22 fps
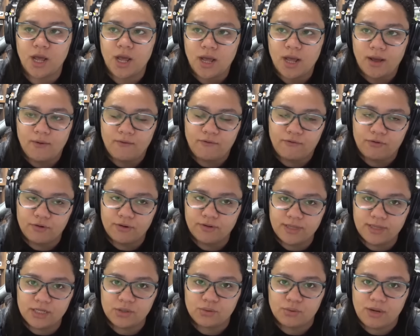for
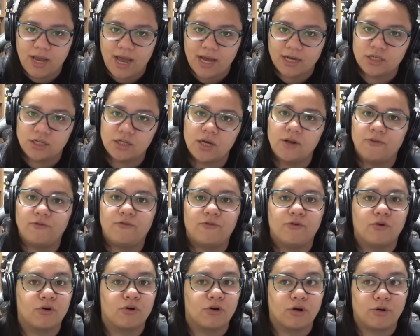this reaction
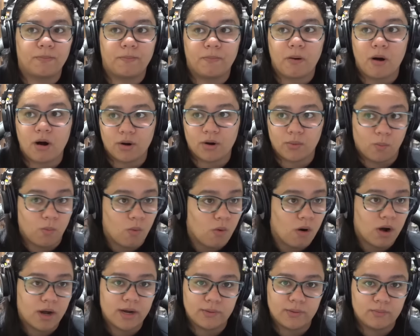for part
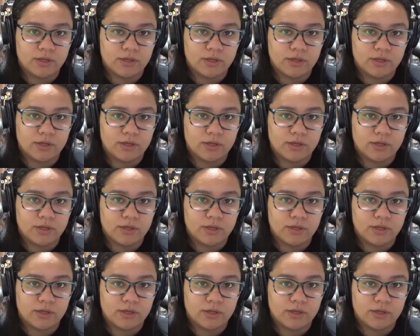one,